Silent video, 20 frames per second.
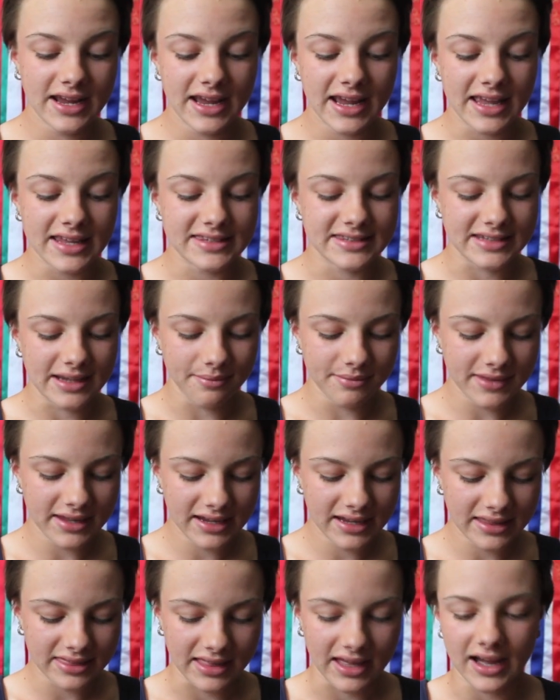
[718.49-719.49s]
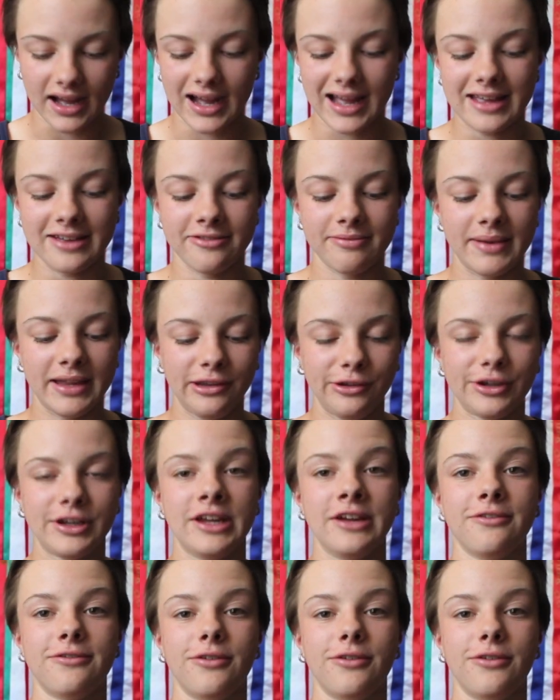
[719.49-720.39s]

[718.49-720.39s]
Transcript: is something that I've been looking